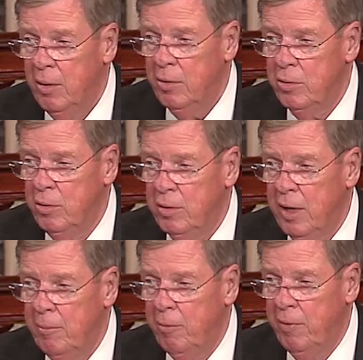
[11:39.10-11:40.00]
on
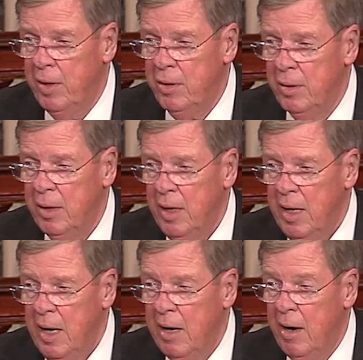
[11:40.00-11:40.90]
suicide prevention
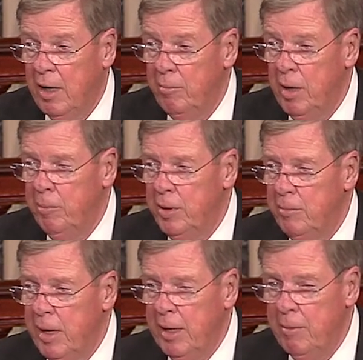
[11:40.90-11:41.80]
and our commitment
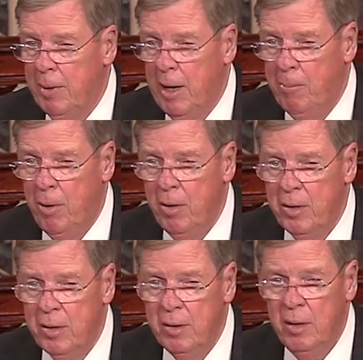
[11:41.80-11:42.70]
to make it
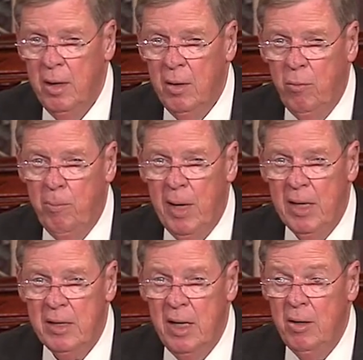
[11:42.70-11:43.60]
bipartisan, we
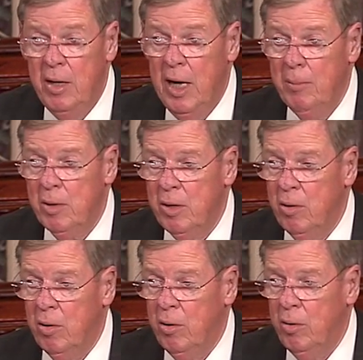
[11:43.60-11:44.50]
passed that unanimously
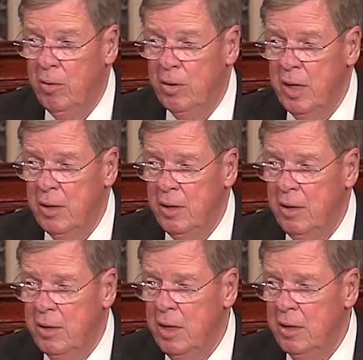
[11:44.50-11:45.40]
early on in the session,
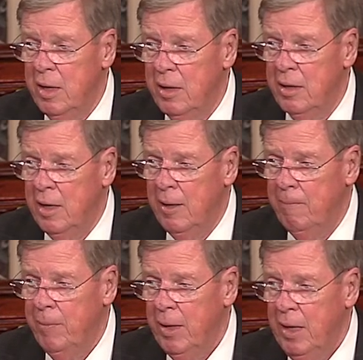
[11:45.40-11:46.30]
and since that
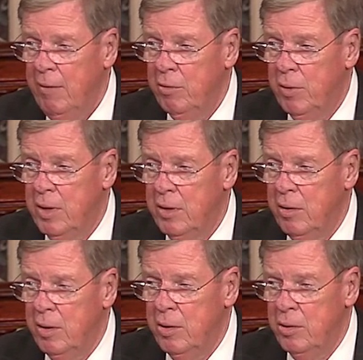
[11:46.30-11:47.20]
time have addressed
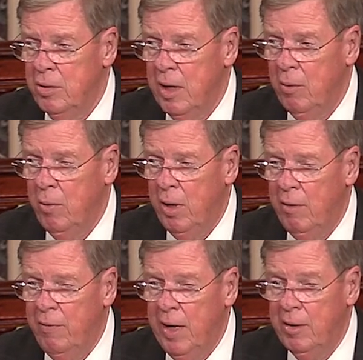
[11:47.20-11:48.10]
other issues that well.
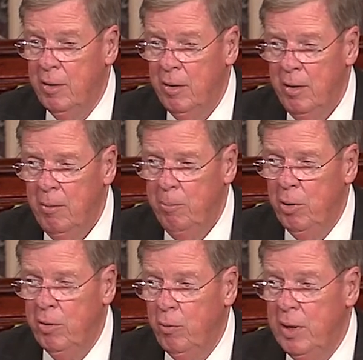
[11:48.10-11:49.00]
In fact, the
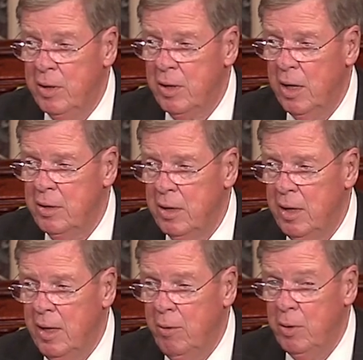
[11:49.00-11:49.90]
bill that we discussed
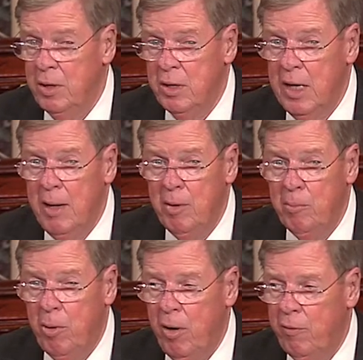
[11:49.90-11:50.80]
today, which is named
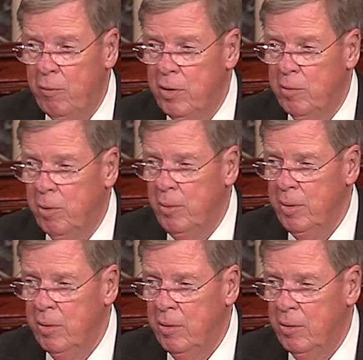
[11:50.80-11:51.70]
in part for Richard
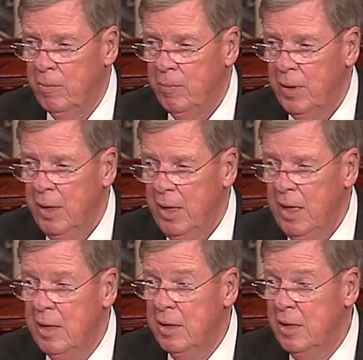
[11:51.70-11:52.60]
Blumenthal,
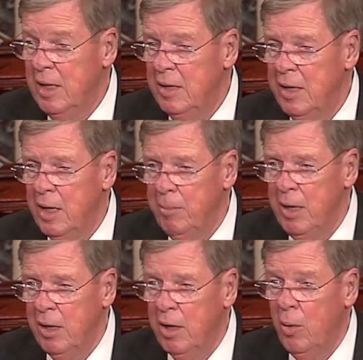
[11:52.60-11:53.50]
is, as he said a
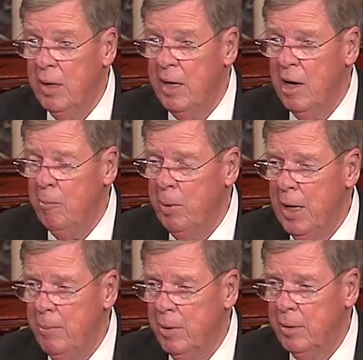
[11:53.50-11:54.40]
minute ago, a down
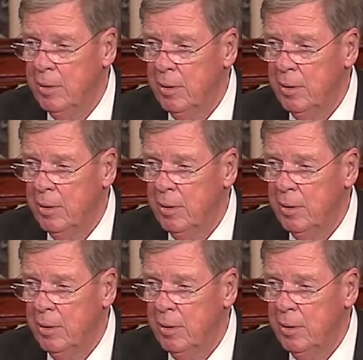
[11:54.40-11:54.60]
payment